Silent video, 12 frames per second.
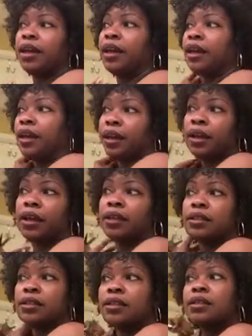
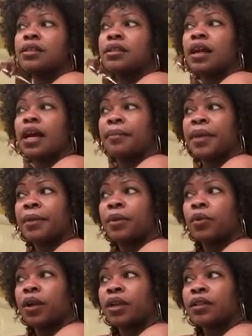and I might
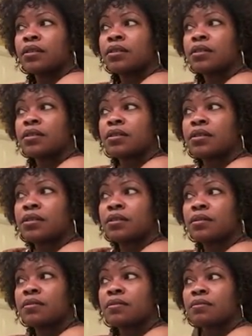be wearing this
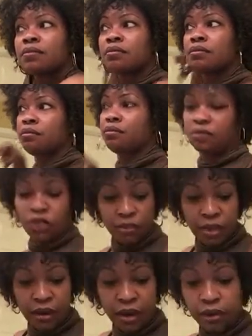
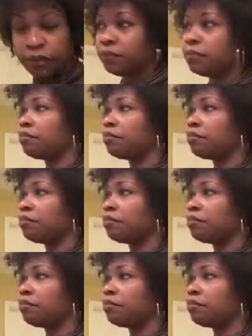tomorrow.